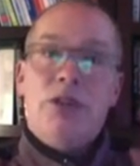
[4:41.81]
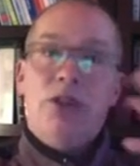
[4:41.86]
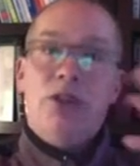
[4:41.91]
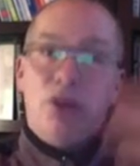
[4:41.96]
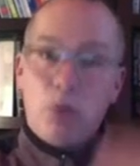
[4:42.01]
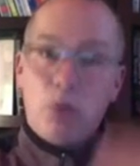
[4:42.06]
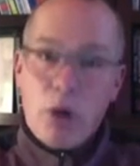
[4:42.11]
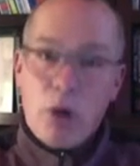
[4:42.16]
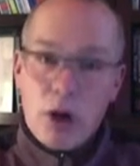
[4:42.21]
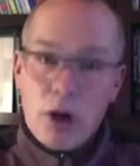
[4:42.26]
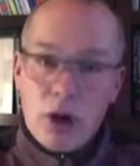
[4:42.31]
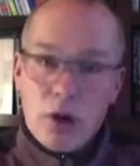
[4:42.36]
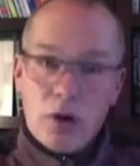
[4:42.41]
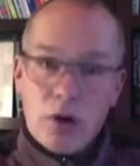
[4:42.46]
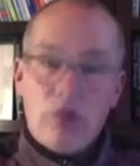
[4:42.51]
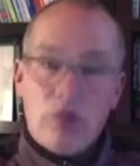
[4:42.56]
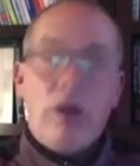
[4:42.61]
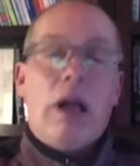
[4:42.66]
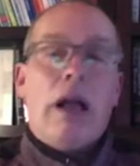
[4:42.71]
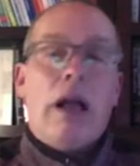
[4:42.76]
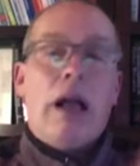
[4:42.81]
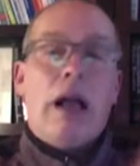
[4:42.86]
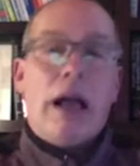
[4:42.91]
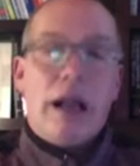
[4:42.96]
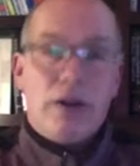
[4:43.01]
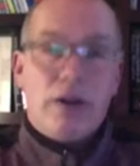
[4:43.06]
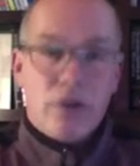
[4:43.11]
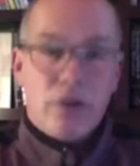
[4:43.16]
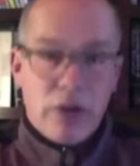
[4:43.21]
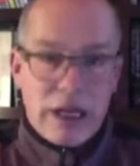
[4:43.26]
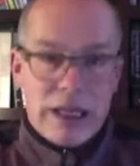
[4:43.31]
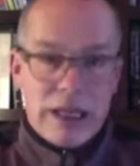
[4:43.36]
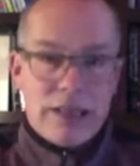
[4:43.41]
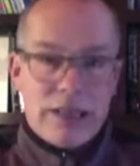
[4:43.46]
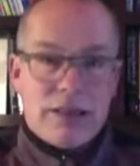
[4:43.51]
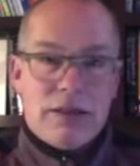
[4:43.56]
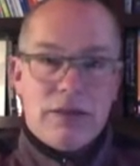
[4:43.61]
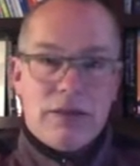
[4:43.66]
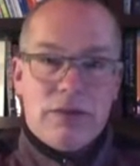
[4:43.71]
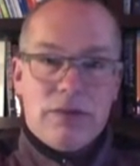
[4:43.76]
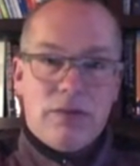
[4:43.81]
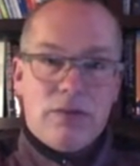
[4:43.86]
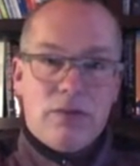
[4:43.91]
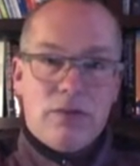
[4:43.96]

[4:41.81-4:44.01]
swallow and release.